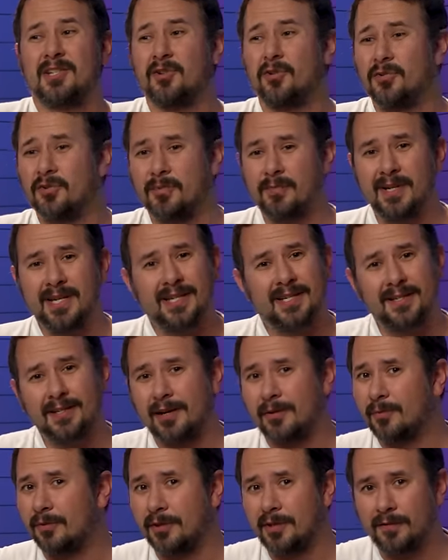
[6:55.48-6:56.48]
So to me, it's
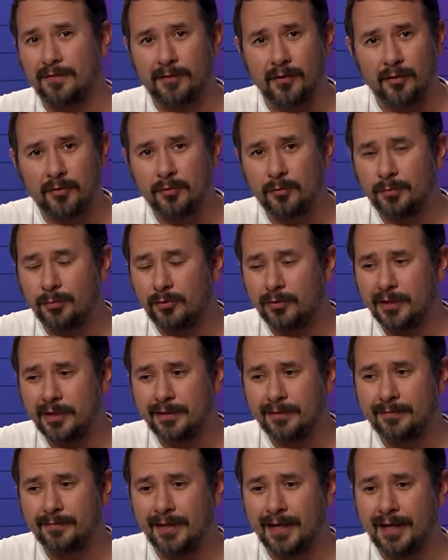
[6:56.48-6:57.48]
not really a focal
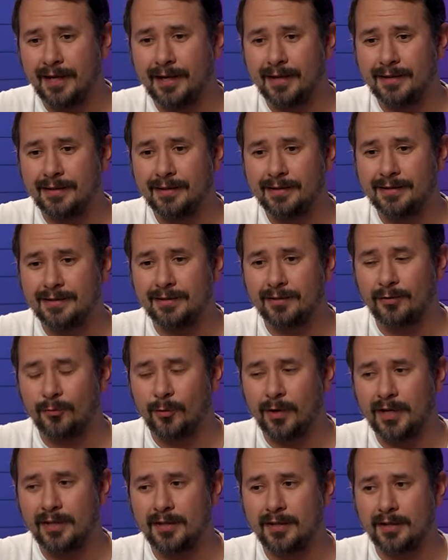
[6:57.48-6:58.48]
point, and the
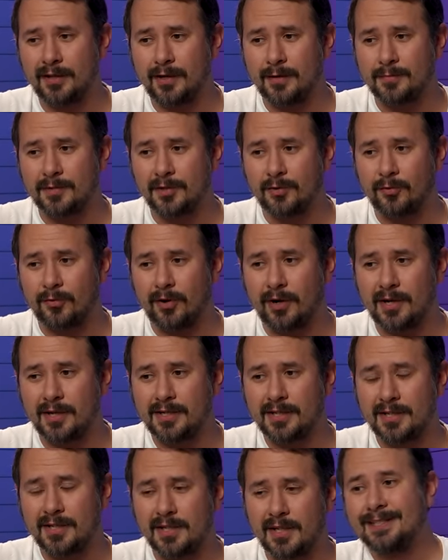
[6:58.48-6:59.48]
way that it comes
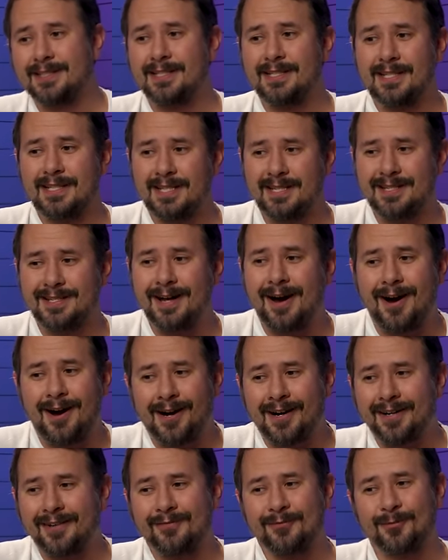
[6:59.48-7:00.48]
across is
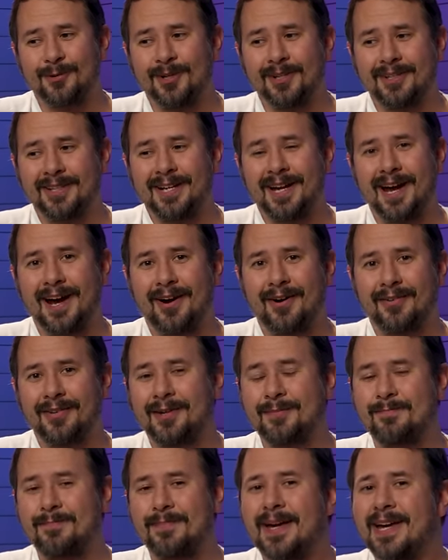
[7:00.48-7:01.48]
not really how
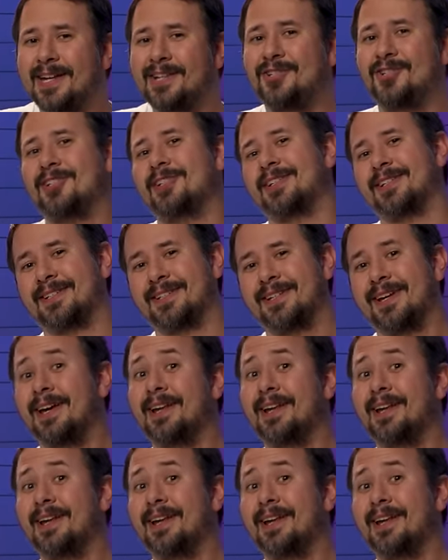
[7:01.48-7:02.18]
they pitch it.